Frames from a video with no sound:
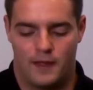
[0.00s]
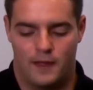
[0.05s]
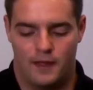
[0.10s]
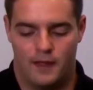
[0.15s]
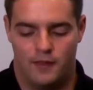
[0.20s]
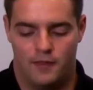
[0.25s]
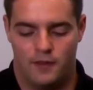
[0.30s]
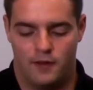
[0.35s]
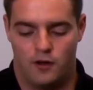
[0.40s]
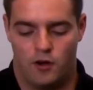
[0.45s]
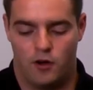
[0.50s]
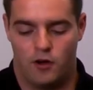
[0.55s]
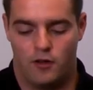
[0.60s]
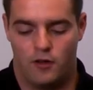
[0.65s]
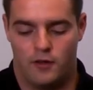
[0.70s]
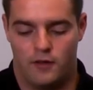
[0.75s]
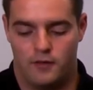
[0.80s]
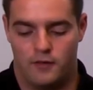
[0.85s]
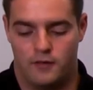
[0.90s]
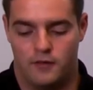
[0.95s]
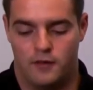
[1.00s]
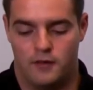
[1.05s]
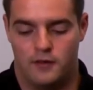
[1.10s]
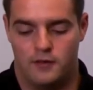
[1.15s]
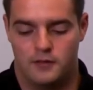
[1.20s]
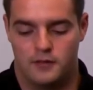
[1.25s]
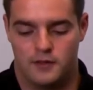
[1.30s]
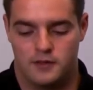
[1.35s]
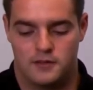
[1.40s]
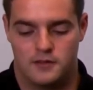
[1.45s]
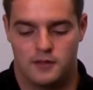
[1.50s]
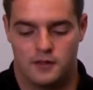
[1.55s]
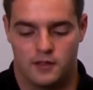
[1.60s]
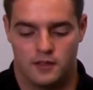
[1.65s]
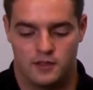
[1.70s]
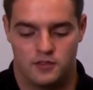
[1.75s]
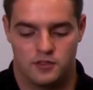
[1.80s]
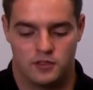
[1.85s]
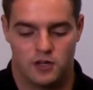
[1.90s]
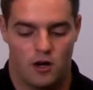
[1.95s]
and then in
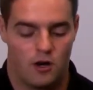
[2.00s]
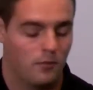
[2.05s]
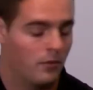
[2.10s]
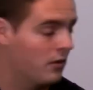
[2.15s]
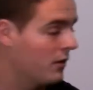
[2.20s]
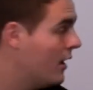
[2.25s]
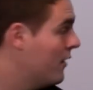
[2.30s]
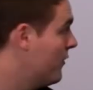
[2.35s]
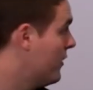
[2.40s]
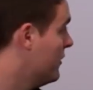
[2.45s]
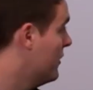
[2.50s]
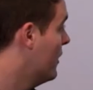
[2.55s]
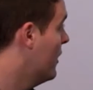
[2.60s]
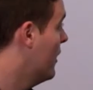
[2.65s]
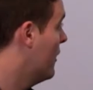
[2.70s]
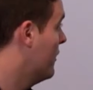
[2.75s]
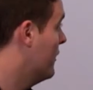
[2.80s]
distillation column 11,